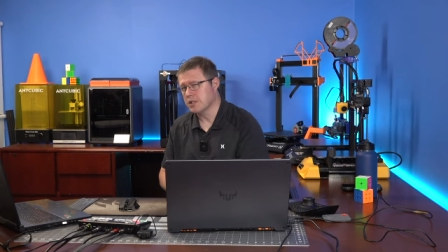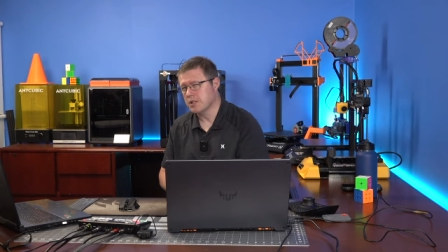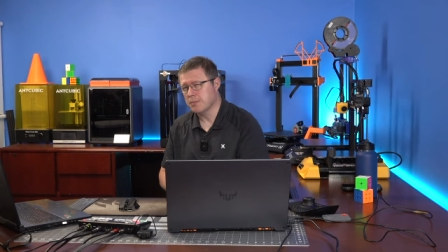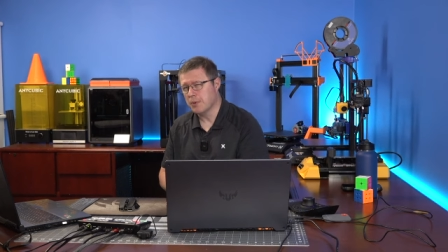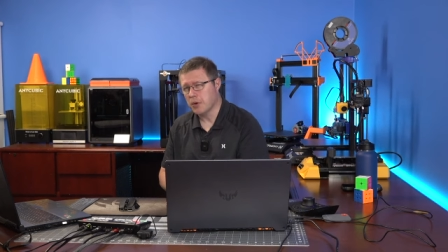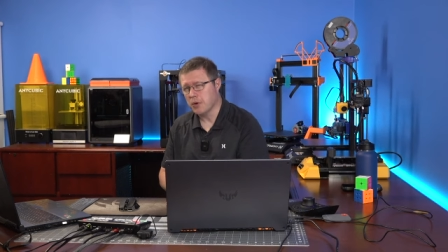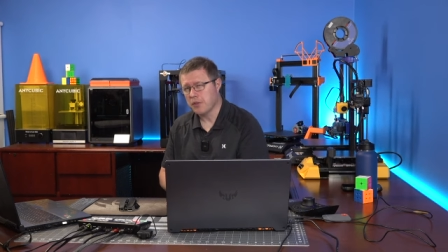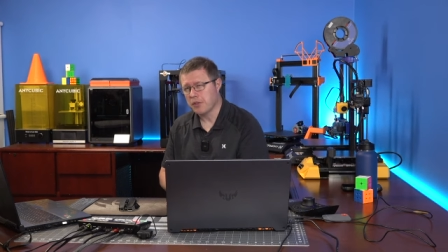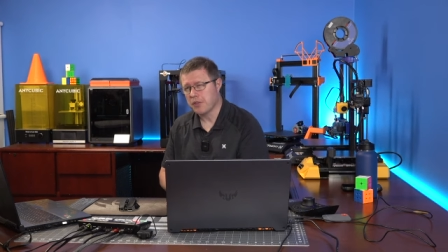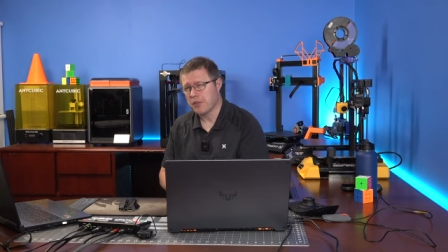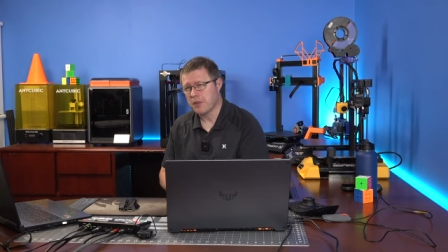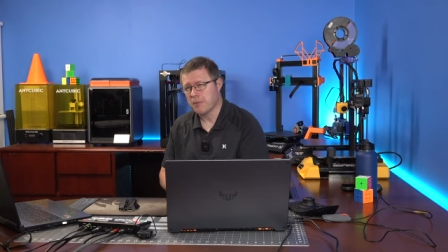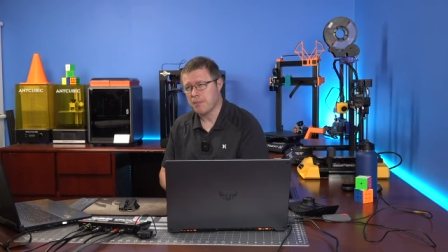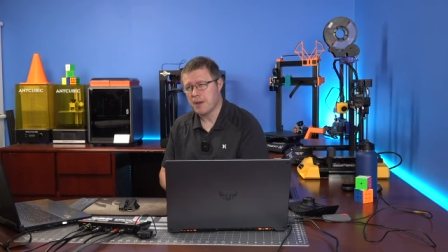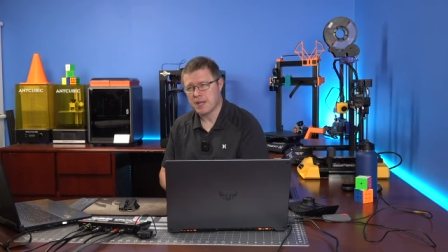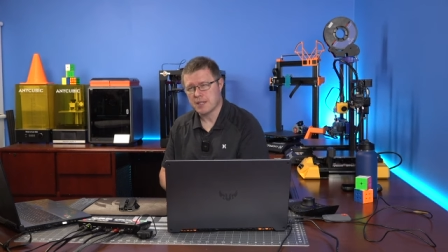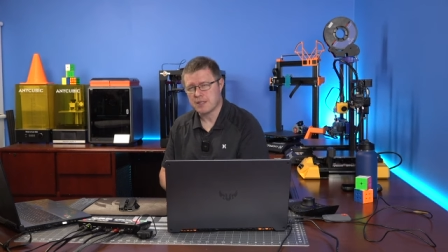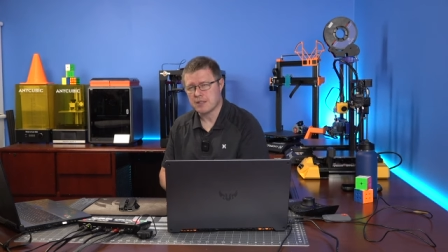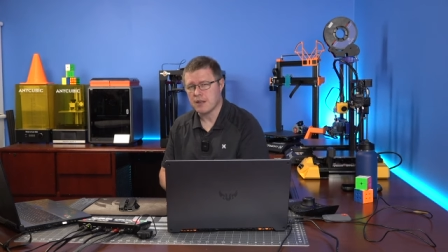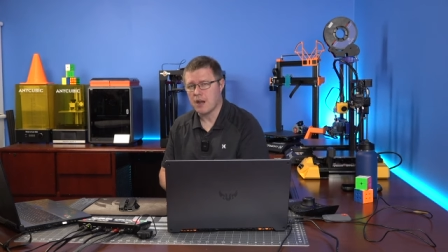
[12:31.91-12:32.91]
They're both the
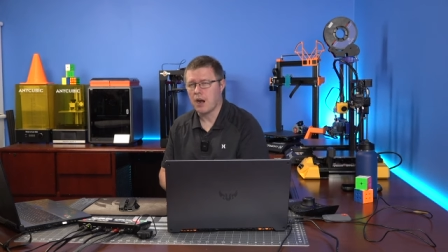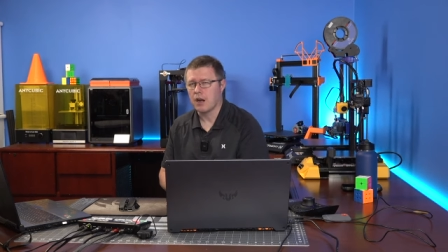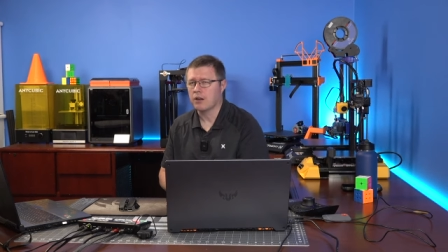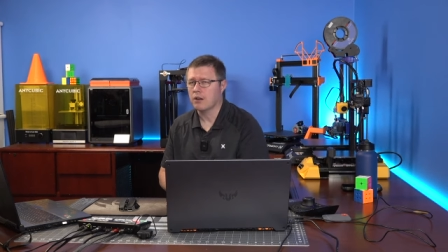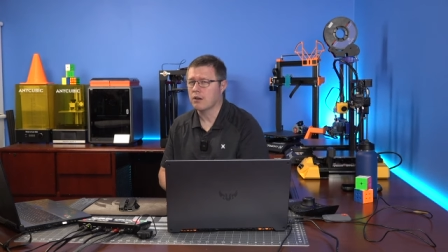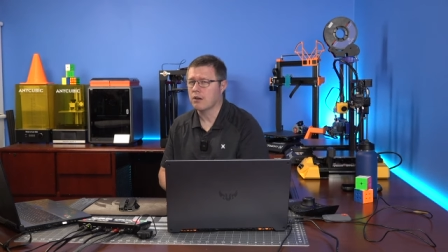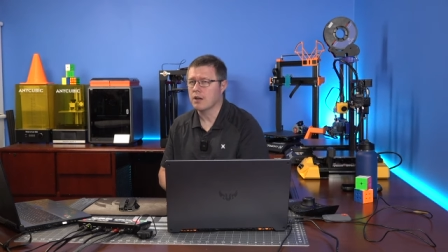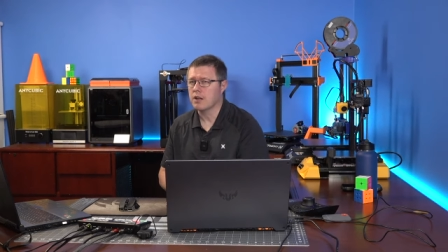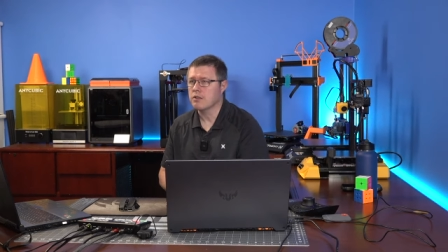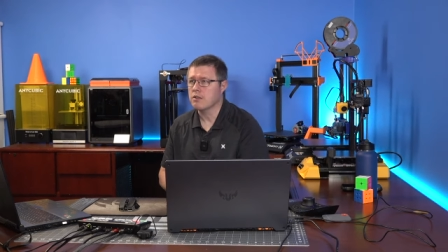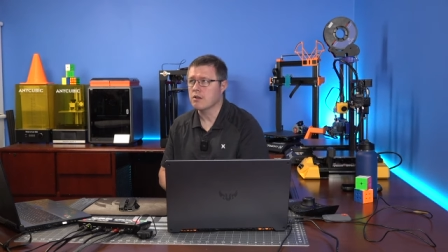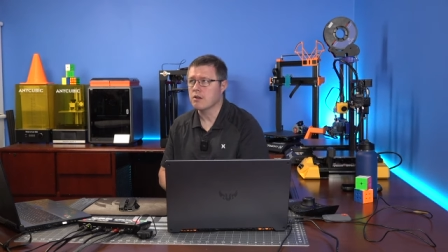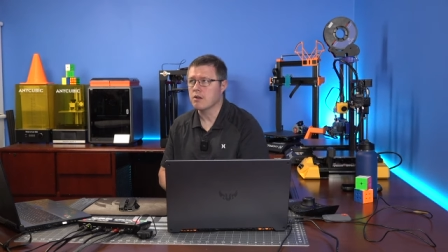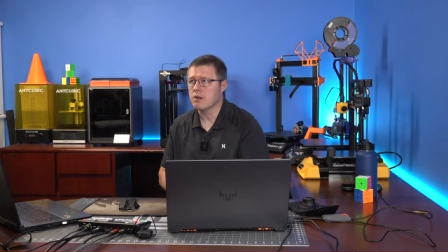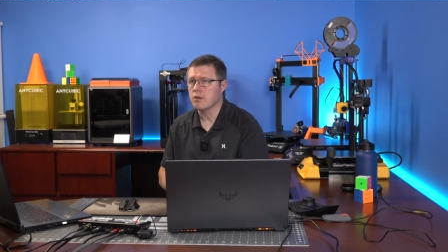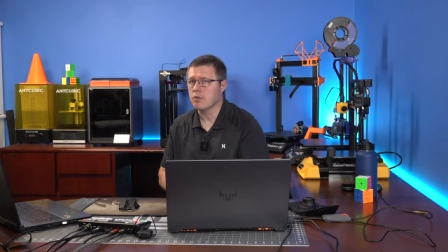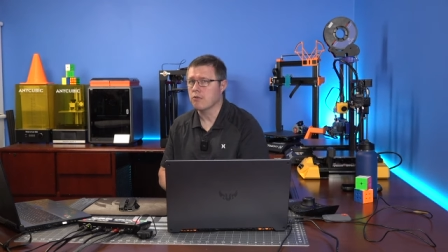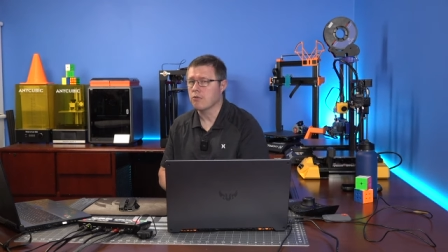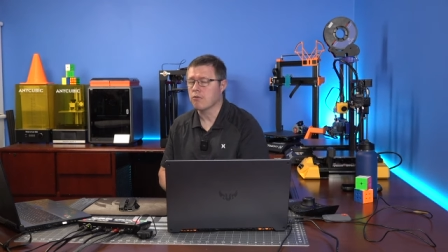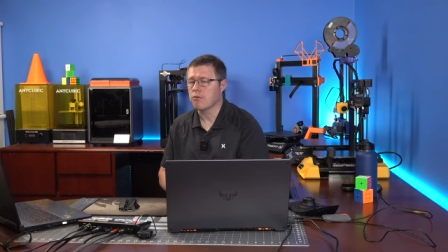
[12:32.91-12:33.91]
best doctor in their
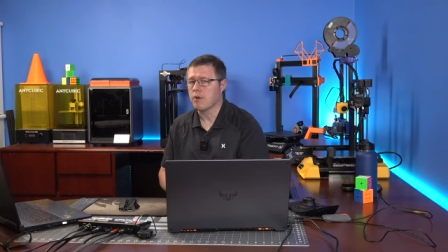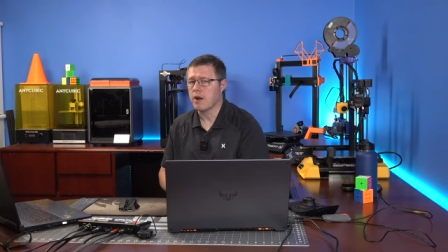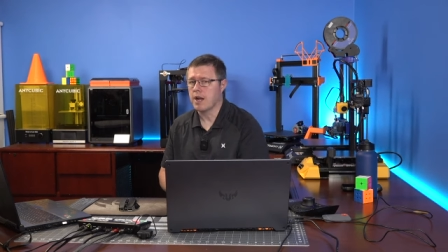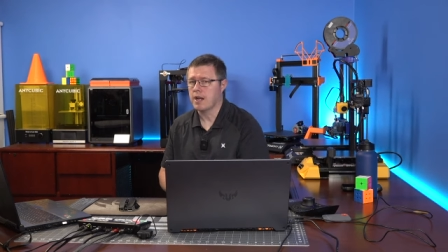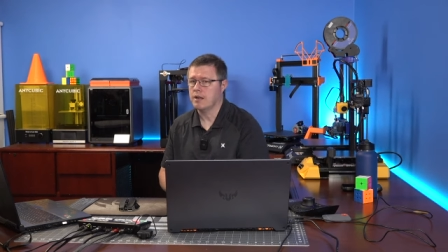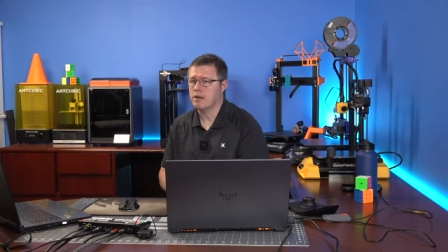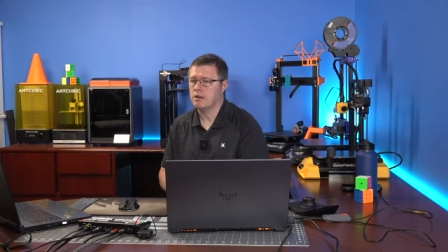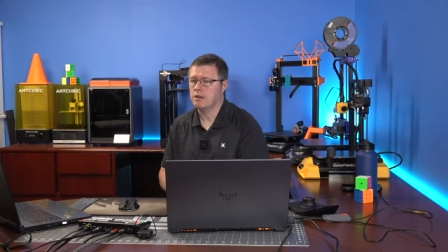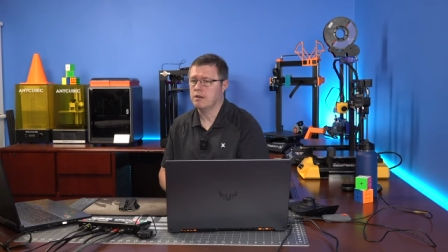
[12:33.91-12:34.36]
own right.